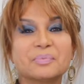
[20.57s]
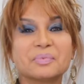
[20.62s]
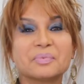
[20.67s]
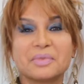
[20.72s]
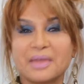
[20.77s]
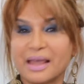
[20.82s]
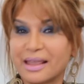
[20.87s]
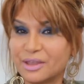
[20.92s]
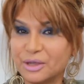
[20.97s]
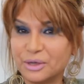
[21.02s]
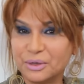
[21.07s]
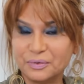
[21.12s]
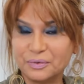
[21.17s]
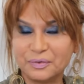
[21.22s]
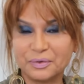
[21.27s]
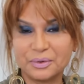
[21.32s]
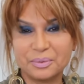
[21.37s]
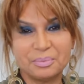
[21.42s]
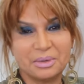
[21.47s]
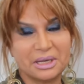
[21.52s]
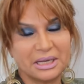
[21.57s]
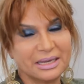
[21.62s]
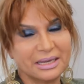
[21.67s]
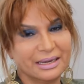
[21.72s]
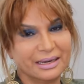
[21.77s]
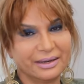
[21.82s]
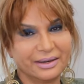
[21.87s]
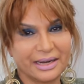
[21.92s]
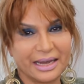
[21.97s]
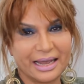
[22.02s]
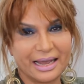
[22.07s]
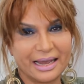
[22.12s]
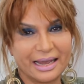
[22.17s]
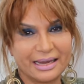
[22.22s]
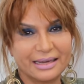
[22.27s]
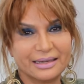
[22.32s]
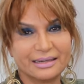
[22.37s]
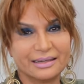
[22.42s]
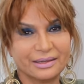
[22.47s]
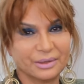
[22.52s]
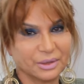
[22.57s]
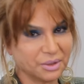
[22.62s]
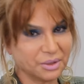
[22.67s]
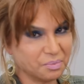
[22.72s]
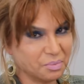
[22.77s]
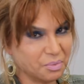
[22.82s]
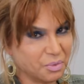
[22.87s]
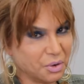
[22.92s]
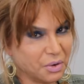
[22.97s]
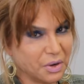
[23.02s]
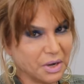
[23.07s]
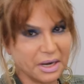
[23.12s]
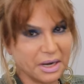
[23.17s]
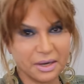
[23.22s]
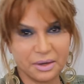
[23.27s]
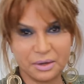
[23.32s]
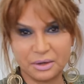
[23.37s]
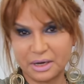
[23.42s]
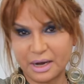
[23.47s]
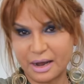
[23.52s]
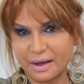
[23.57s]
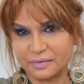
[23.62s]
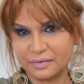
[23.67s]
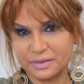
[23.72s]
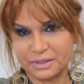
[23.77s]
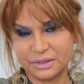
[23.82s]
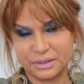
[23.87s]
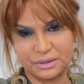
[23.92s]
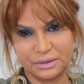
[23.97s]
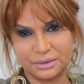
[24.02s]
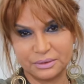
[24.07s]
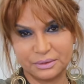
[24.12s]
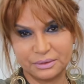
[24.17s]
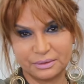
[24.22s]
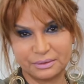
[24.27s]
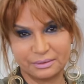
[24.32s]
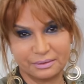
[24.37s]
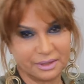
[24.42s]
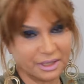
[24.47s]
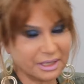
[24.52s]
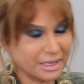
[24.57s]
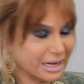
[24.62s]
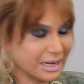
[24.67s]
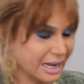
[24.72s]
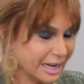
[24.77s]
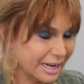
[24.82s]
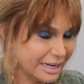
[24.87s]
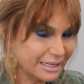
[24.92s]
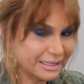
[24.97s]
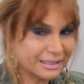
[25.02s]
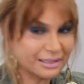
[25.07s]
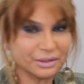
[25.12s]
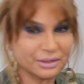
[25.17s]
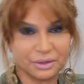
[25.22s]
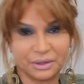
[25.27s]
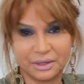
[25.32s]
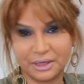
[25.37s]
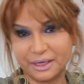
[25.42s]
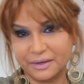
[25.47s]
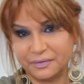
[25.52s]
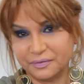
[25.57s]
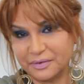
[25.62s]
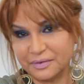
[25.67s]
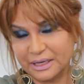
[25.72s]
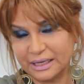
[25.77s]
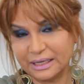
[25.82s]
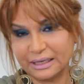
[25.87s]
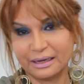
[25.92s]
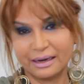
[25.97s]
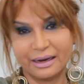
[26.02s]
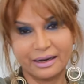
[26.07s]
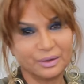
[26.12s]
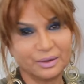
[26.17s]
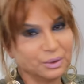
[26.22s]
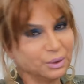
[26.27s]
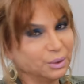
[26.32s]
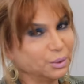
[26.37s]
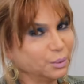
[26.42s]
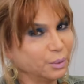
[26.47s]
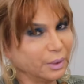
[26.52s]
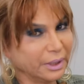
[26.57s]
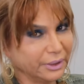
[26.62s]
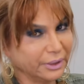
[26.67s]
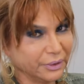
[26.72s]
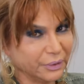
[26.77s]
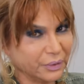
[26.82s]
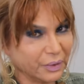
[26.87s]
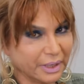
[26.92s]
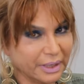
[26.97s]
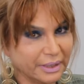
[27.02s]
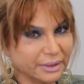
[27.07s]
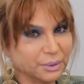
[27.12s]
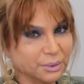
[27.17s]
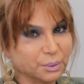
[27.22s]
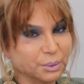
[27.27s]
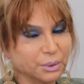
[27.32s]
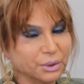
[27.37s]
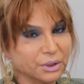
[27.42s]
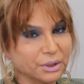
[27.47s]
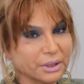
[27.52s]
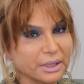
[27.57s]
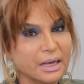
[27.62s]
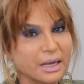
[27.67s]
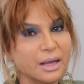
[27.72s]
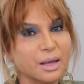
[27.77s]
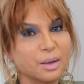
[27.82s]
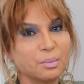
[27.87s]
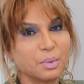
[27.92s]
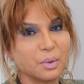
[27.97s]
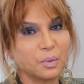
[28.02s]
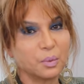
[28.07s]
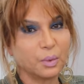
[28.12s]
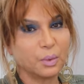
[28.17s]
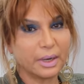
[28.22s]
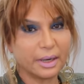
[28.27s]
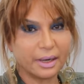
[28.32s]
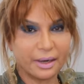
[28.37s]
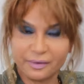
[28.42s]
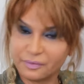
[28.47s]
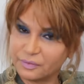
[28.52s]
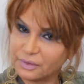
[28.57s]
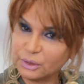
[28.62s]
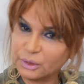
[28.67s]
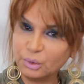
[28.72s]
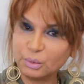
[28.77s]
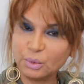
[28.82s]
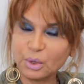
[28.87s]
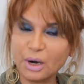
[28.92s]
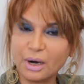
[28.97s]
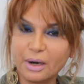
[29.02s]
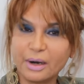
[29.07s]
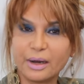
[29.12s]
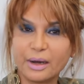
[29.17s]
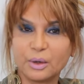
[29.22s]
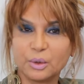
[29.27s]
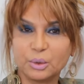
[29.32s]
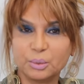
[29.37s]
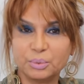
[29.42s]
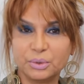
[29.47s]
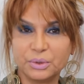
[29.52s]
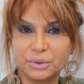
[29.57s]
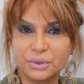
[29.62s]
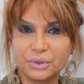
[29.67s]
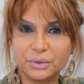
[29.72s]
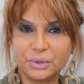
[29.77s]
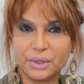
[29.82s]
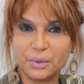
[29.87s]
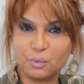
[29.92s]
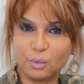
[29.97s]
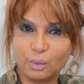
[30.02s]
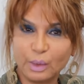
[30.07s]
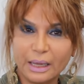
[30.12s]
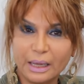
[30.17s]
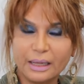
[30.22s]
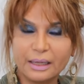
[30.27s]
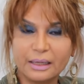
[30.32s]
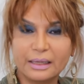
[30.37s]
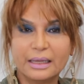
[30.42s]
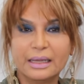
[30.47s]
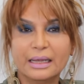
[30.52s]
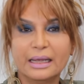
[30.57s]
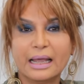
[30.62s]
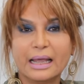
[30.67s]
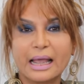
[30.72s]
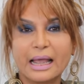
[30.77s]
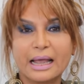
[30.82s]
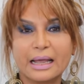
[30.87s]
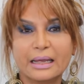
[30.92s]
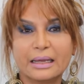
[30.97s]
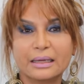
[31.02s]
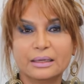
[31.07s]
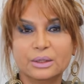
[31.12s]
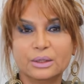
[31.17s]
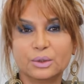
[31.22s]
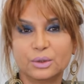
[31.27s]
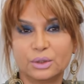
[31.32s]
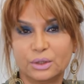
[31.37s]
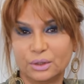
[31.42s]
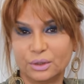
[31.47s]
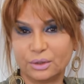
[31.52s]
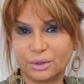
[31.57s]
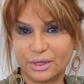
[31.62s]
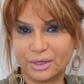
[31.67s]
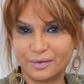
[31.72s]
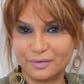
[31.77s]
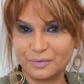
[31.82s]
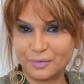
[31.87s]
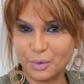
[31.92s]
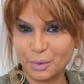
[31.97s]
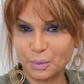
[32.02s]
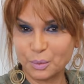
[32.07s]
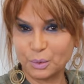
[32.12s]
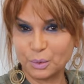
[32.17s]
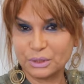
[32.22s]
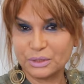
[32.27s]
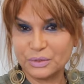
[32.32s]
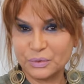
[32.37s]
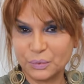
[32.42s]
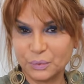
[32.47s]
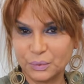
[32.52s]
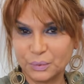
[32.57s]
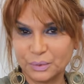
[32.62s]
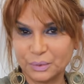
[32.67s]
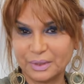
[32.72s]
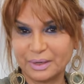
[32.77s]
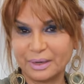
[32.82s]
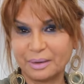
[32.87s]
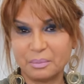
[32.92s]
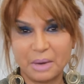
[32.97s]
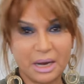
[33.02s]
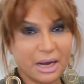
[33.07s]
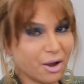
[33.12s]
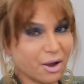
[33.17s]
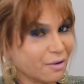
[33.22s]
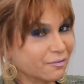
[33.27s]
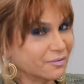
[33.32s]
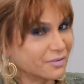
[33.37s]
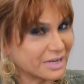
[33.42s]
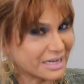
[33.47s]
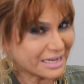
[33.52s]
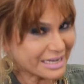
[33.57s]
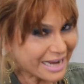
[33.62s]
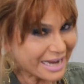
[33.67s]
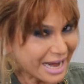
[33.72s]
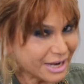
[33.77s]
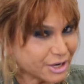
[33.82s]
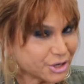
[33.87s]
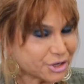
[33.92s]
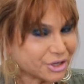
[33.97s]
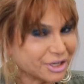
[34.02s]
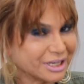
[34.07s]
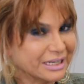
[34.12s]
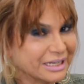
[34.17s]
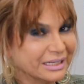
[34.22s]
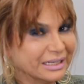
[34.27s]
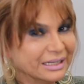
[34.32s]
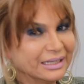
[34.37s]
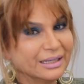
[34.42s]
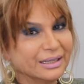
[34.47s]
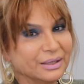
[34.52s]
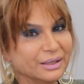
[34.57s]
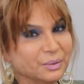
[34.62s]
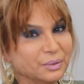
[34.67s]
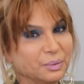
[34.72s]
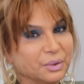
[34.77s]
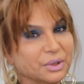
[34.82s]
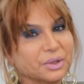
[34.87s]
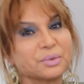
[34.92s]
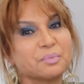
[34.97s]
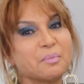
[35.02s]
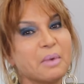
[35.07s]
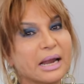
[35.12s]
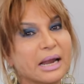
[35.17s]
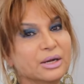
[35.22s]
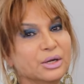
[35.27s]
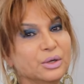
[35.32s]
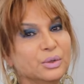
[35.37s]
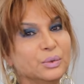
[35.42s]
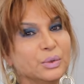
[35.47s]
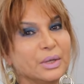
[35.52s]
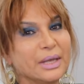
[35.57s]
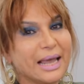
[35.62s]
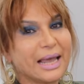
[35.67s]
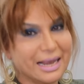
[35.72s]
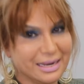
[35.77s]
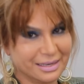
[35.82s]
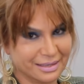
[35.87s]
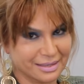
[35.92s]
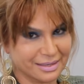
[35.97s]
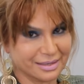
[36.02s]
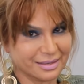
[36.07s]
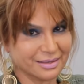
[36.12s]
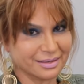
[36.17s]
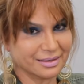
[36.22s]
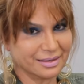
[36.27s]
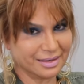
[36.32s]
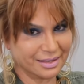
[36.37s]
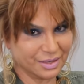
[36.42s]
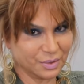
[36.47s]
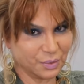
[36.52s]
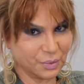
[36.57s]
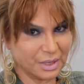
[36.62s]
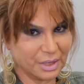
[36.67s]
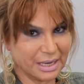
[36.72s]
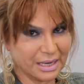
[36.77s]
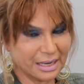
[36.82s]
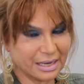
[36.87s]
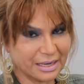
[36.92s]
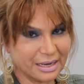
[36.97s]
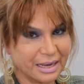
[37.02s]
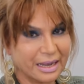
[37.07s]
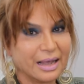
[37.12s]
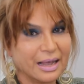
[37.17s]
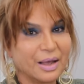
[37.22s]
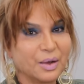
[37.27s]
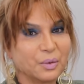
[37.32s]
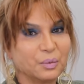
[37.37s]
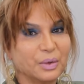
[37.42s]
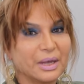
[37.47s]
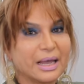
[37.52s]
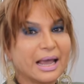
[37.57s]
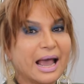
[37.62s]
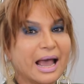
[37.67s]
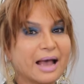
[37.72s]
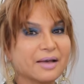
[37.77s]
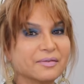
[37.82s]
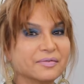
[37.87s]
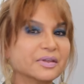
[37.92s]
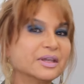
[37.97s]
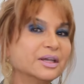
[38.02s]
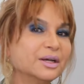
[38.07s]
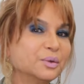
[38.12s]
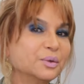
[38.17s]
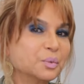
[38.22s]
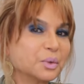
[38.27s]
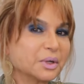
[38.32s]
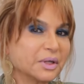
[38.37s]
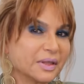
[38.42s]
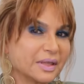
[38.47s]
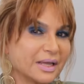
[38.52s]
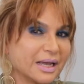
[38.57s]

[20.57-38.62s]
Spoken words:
Thank you for being here again. Good morning, good afternoon, good night, good evening. I don't know where you are in the world, but wherever you are, I hope you're doing well and you're looking forward to my conversation with my new guest this week. We have here with